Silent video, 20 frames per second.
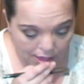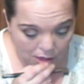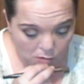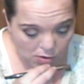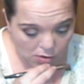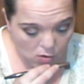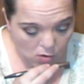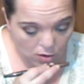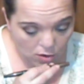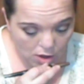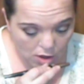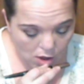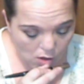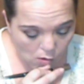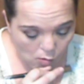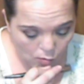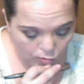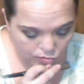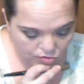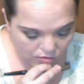Now we're going
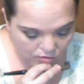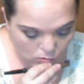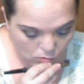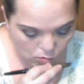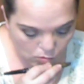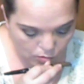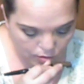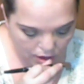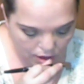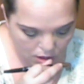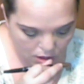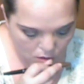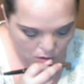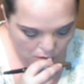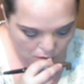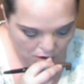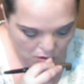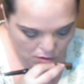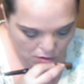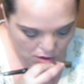old school,
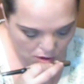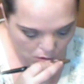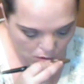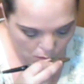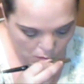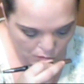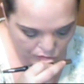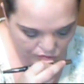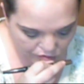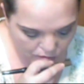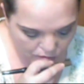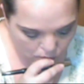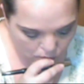y'all. We're going old